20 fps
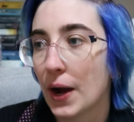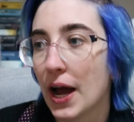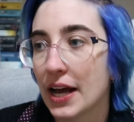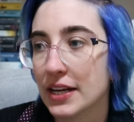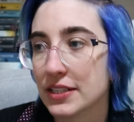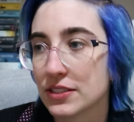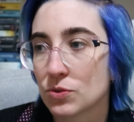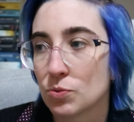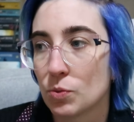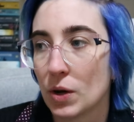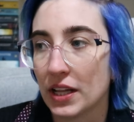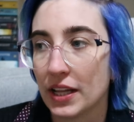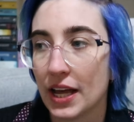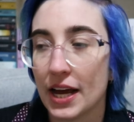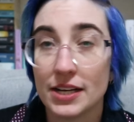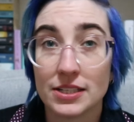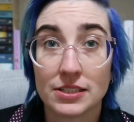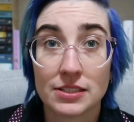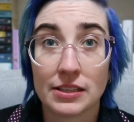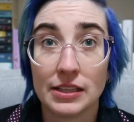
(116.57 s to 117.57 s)
as well
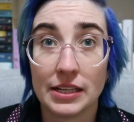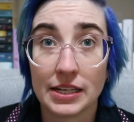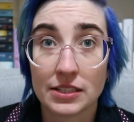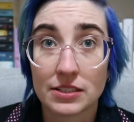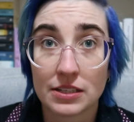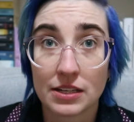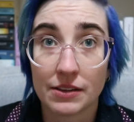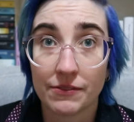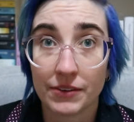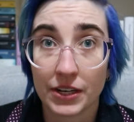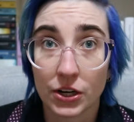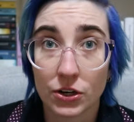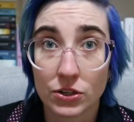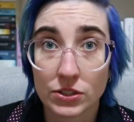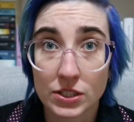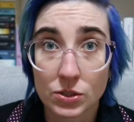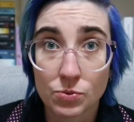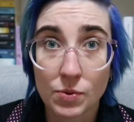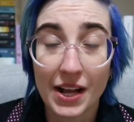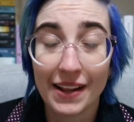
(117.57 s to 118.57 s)
as links to the
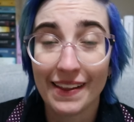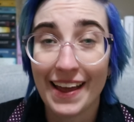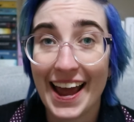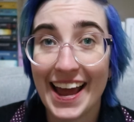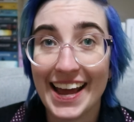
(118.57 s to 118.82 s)
videos as well.